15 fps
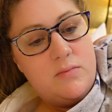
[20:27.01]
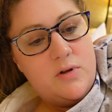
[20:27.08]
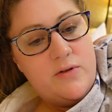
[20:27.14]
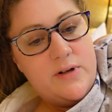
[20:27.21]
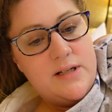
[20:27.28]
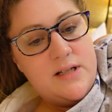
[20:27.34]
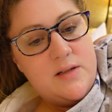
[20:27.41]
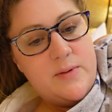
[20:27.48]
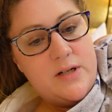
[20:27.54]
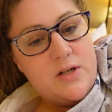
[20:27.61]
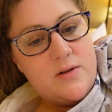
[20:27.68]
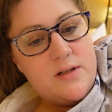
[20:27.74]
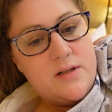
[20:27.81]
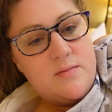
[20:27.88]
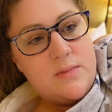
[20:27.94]
Grace has been
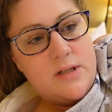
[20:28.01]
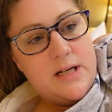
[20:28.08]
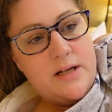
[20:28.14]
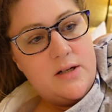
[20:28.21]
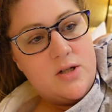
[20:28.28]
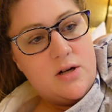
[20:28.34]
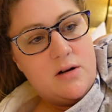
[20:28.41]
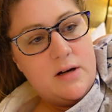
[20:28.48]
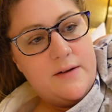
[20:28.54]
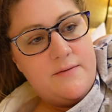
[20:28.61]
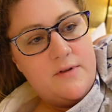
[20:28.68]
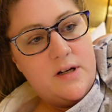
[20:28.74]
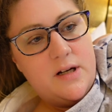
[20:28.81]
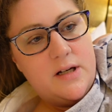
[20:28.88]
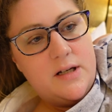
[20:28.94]
doing some TikTok,
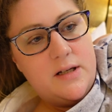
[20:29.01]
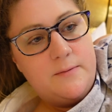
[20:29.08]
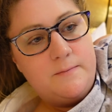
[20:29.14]
haven't you?